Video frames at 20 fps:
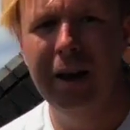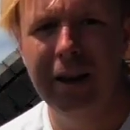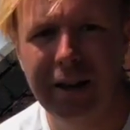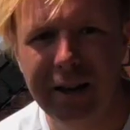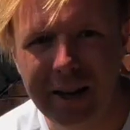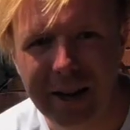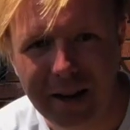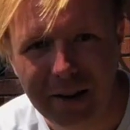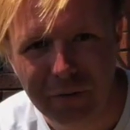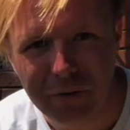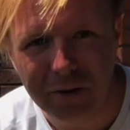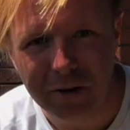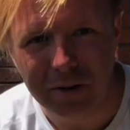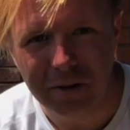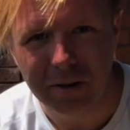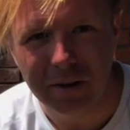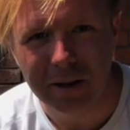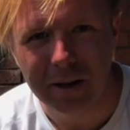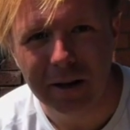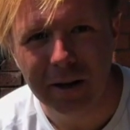
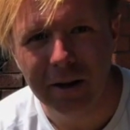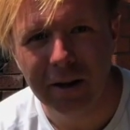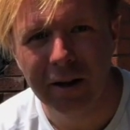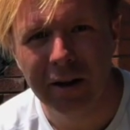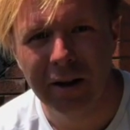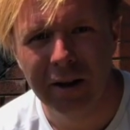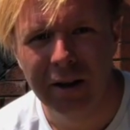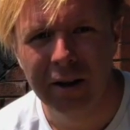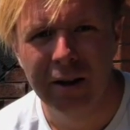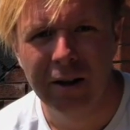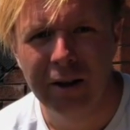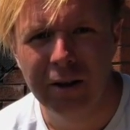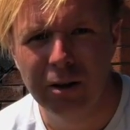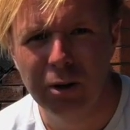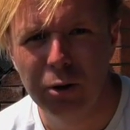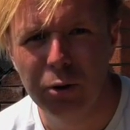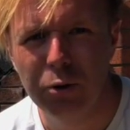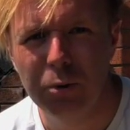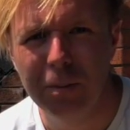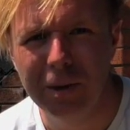definitely,
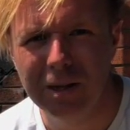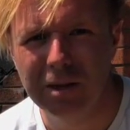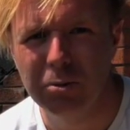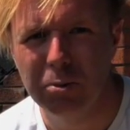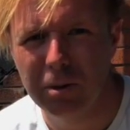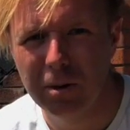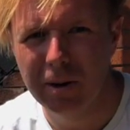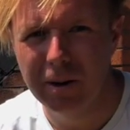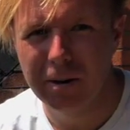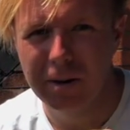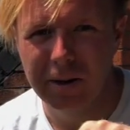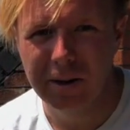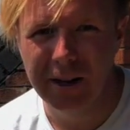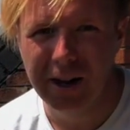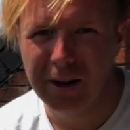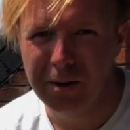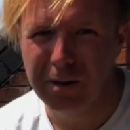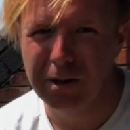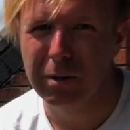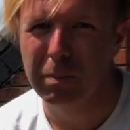2 means we round it
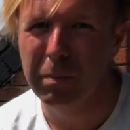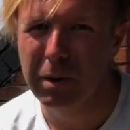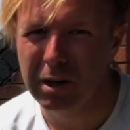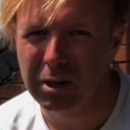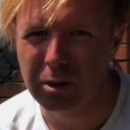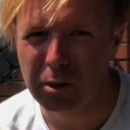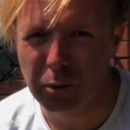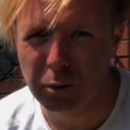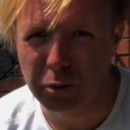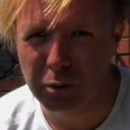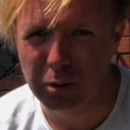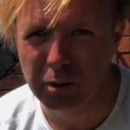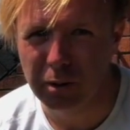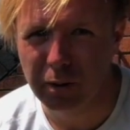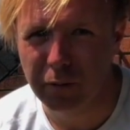down. It's much closer to